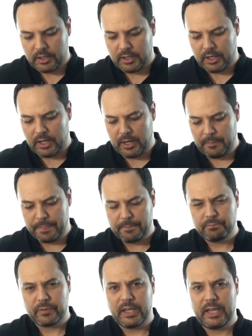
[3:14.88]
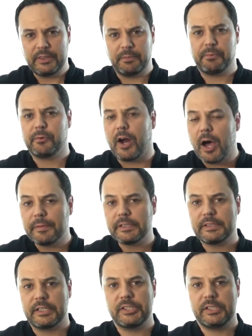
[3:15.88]
Um, and the
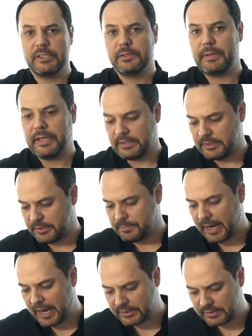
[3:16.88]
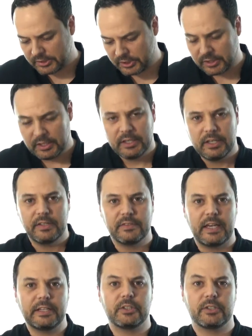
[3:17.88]
promise that Jesus makes in this passage is
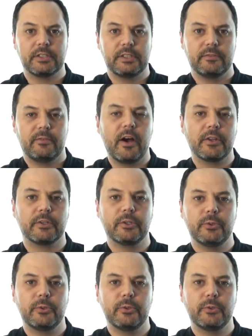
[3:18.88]
that your Father,